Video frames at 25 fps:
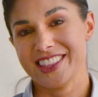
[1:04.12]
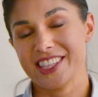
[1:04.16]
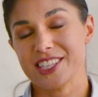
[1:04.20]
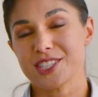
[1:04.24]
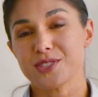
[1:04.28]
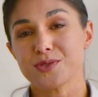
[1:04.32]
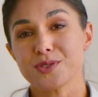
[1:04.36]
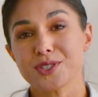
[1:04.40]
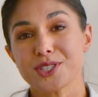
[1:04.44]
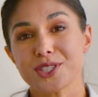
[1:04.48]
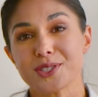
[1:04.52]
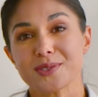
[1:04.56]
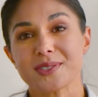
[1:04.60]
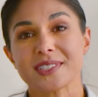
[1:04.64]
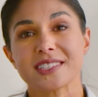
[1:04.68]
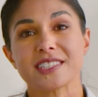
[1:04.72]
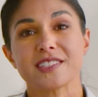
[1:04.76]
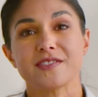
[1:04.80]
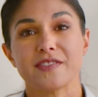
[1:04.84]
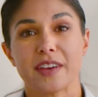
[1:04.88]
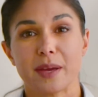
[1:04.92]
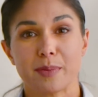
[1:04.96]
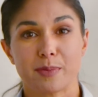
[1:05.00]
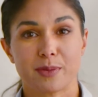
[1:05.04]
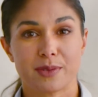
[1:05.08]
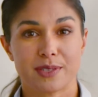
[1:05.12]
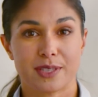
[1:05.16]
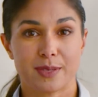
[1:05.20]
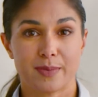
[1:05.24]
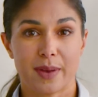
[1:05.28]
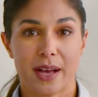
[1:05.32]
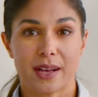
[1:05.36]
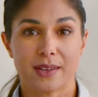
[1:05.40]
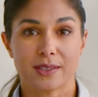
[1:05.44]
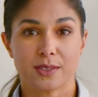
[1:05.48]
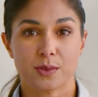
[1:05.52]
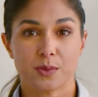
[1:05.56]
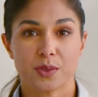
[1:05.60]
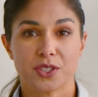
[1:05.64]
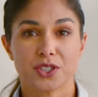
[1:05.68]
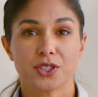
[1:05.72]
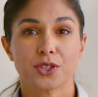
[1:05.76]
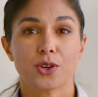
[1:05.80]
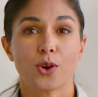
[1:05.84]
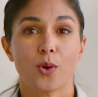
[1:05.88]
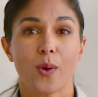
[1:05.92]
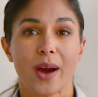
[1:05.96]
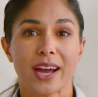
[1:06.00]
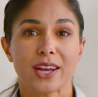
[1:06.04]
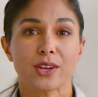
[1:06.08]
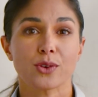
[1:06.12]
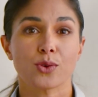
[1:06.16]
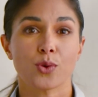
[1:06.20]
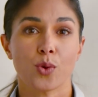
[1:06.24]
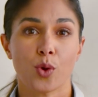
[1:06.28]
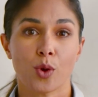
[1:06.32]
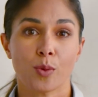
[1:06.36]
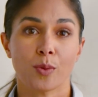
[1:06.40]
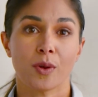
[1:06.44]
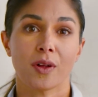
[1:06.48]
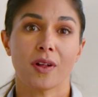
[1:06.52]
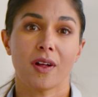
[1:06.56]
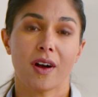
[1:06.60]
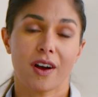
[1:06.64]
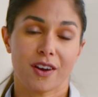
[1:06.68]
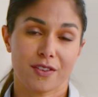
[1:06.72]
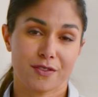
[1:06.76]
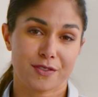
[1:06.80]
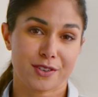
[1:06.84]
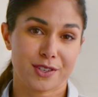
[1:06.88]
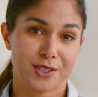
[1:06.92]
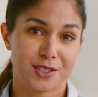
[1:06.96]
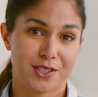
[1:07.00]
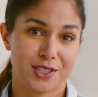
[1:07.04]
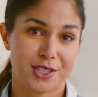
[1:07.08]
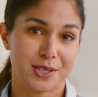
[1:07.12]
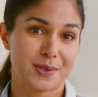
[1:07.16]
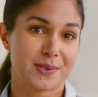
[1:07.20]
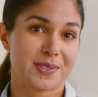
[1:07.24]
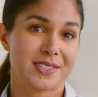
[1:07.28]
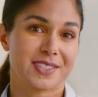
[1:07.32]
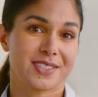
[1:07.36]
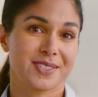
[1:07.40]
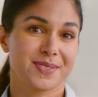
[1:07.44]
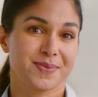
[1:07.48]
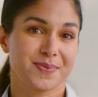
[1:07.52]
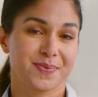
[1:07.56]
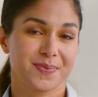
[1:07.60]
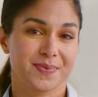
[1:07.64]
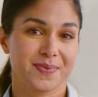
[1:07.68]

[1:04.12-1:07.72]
This reduces vapor smells, which are quite normal on first use.